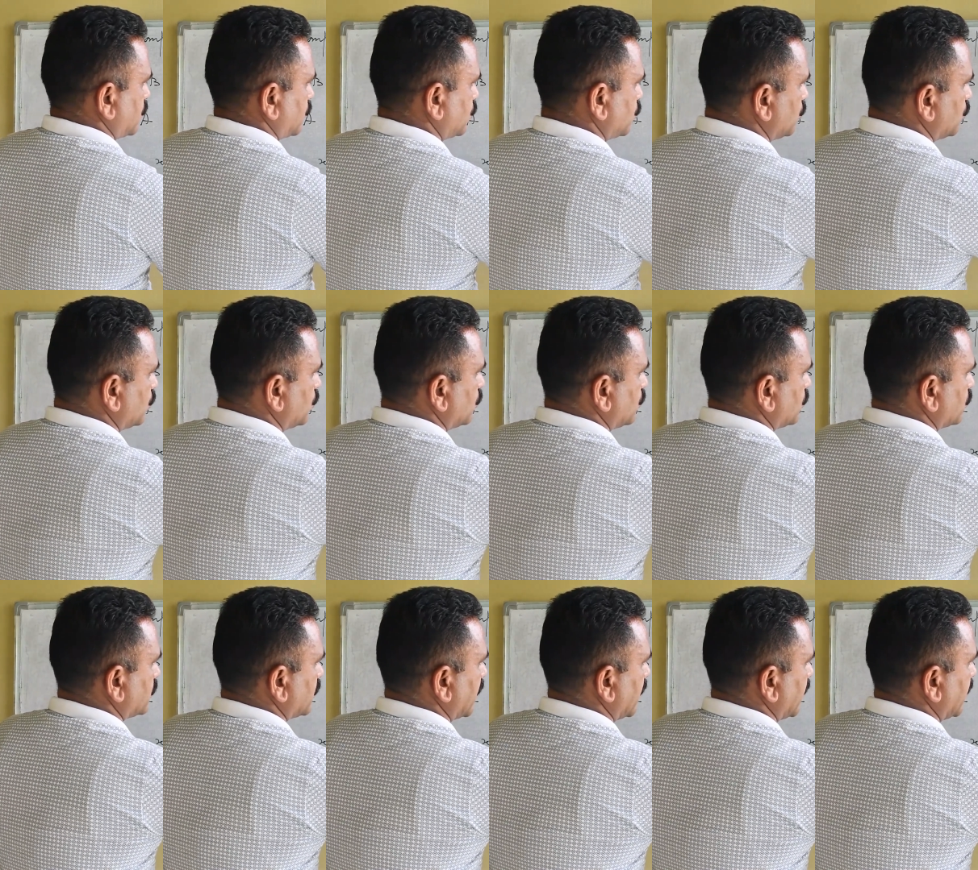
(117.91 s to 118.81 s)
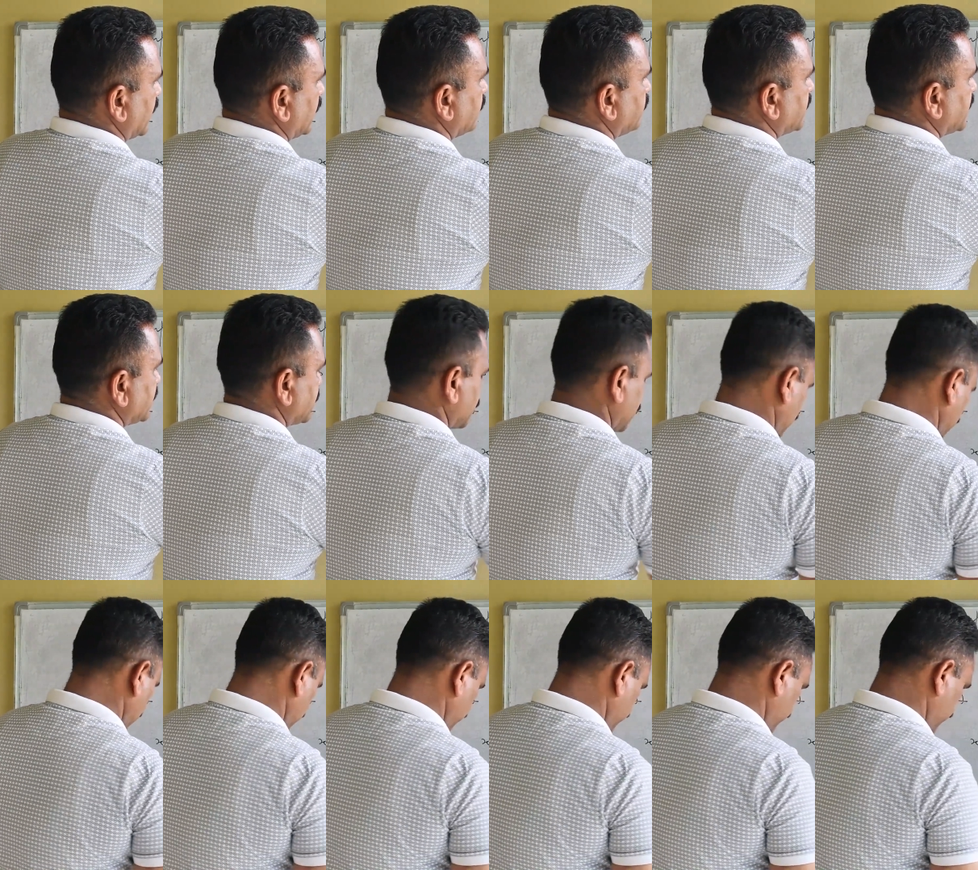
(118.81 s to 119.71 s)
to the elements
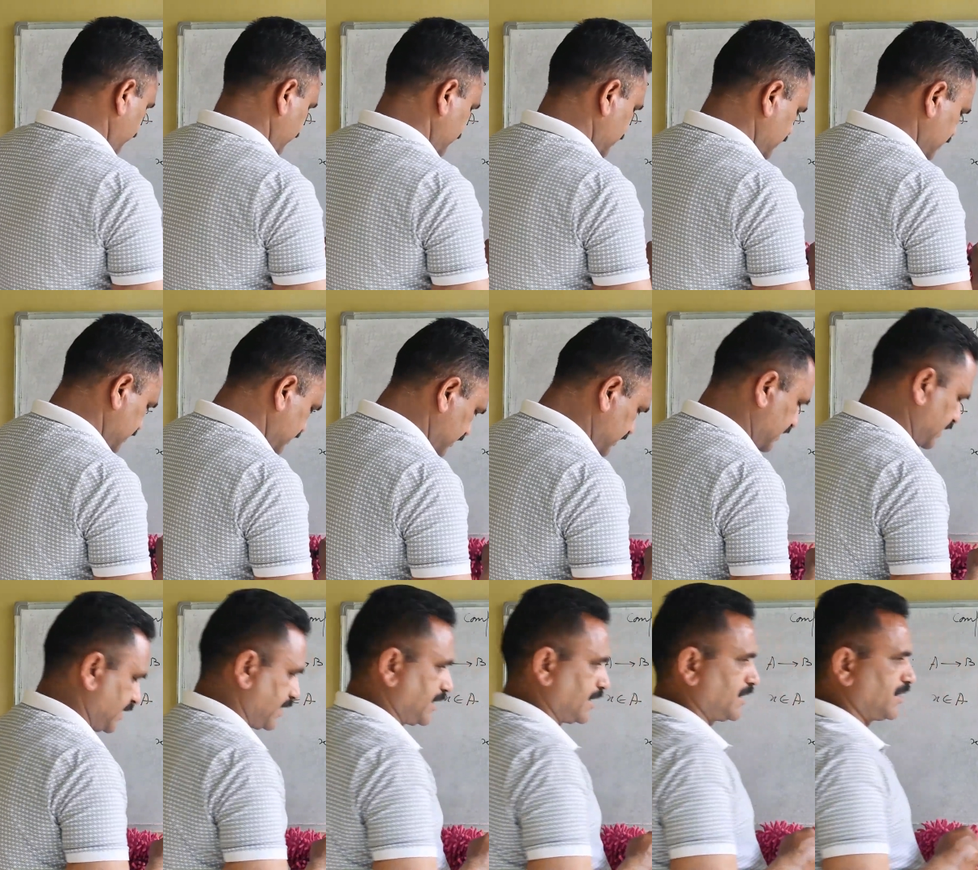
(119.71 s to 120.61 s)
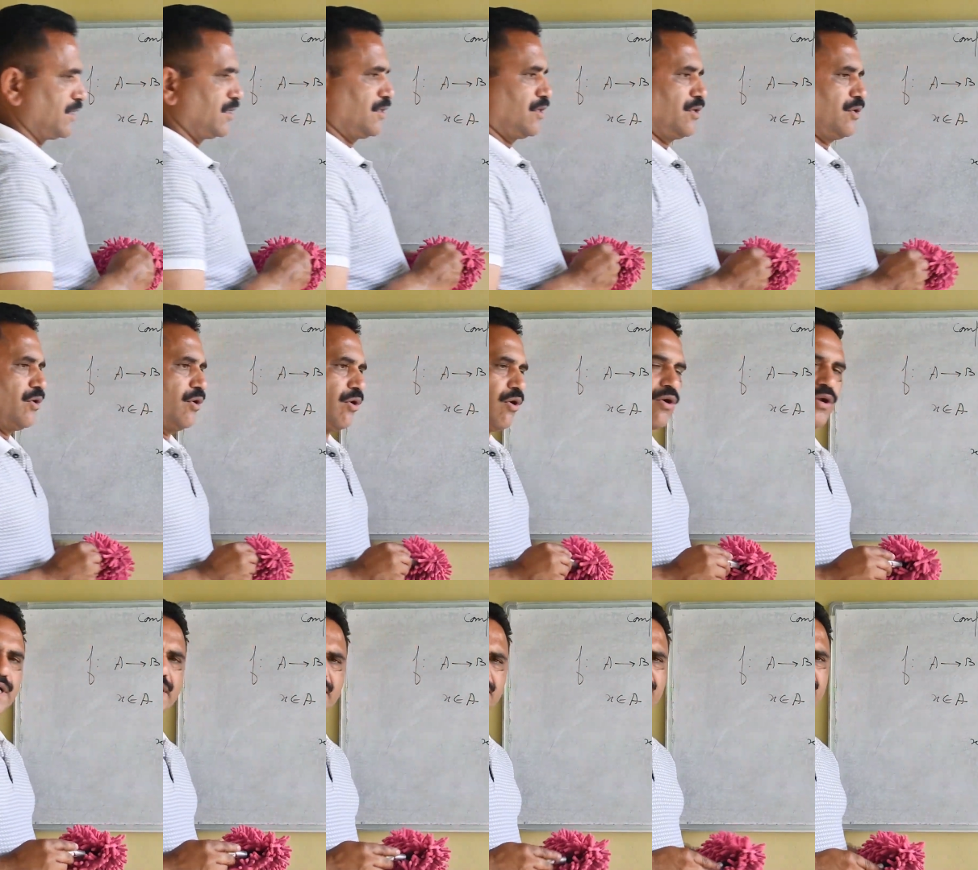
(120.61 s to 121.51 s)
of C.
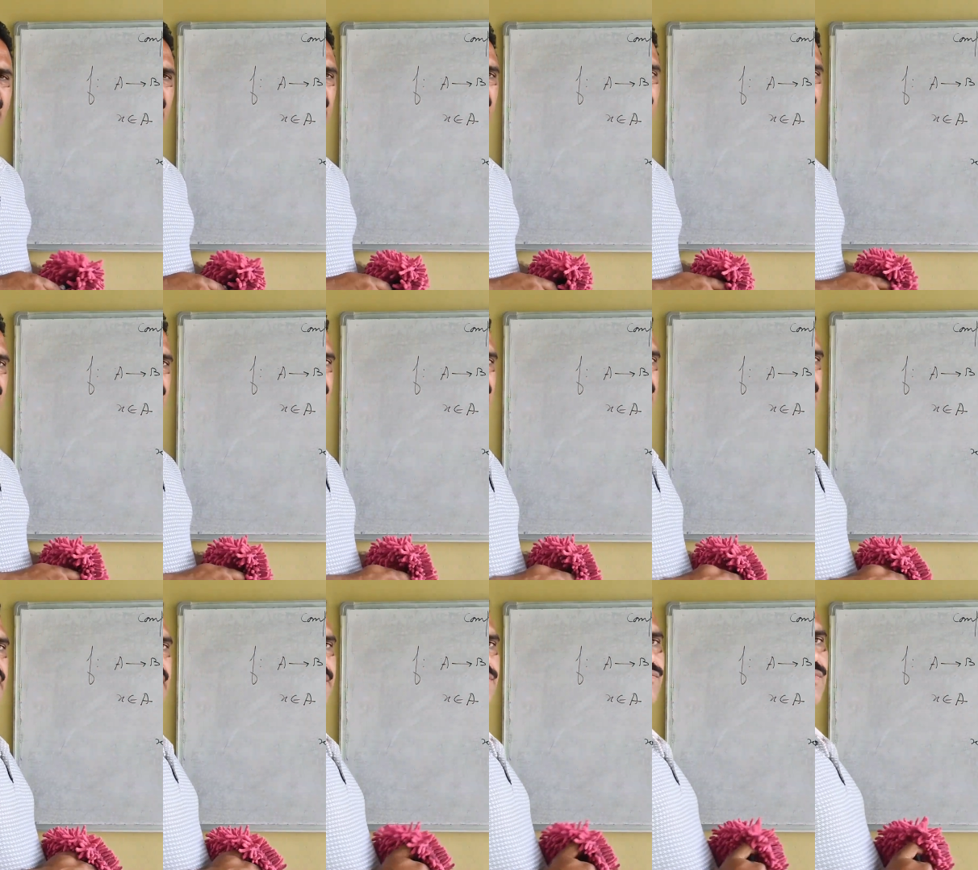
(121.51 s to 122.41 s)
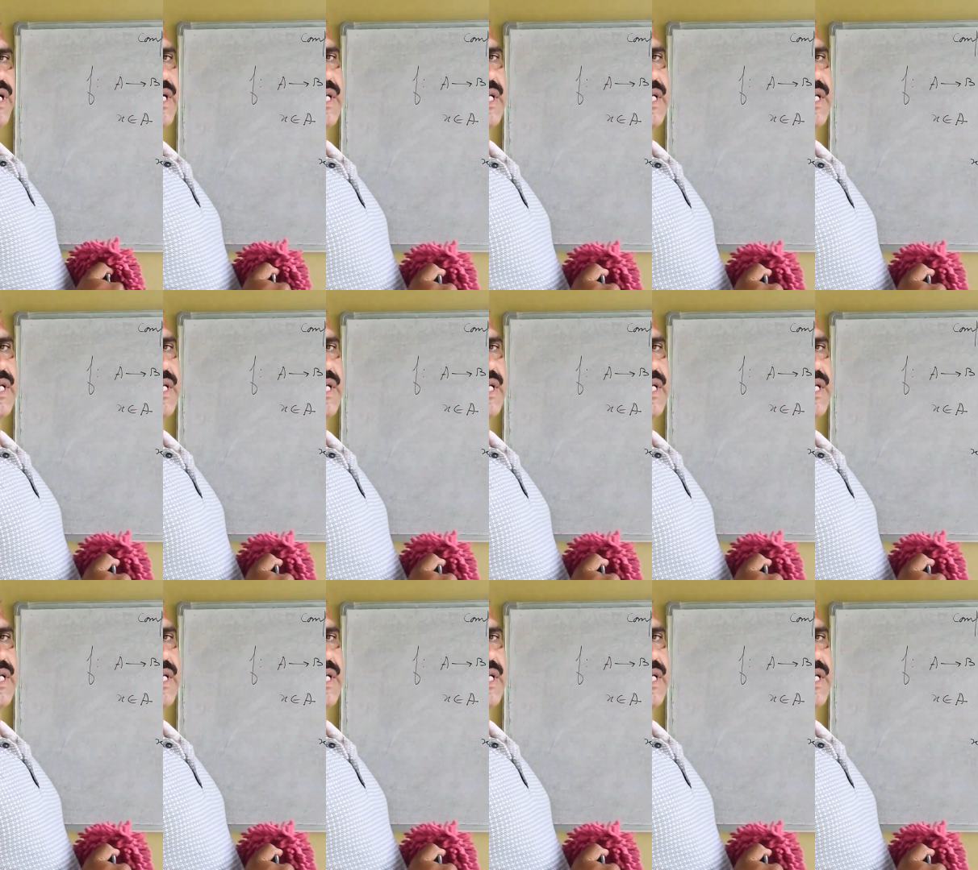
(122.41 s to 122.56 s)
Already we are aware that what